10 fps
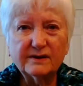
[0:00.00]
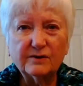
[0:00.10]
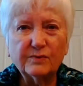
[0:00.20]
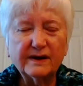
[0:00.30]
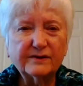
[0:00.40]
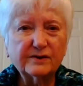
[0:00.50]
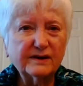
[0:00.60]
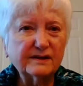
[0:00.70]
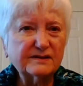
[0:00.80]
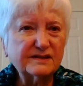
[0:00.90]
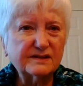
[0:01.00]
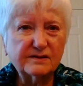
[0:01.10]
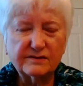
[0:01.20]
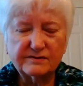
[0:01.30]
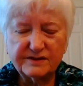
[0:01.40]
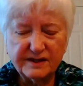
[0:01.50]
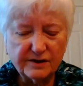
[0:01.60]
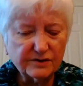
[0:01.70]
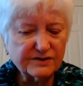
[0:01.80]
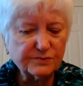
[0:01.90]
know, whether it's
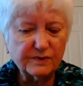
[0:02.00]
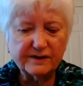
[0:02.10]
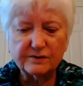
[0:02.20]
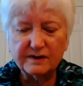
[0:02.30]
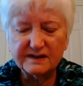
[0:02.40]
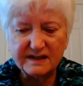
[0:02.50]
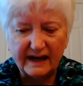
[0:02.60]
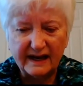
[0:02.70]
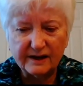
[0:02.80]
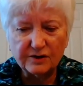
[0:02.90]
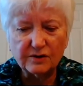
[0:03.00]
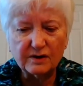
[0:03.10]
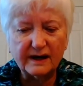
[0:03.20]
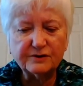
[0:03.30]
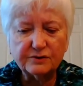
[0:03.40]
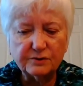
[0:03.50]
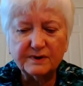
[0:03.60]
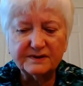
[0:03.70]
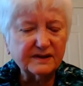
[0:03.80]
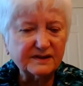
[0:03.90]
tears, whether it's anger, I don't know
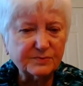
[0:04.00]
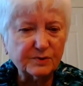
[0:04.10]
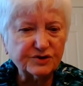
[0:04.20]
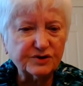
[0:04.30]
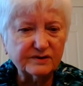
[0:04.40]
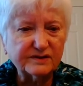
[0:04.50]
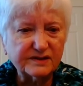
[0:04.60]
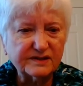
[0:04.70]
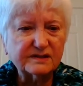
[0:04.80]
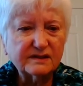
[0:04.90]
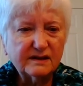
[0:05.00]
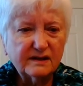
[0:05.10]
what the expressions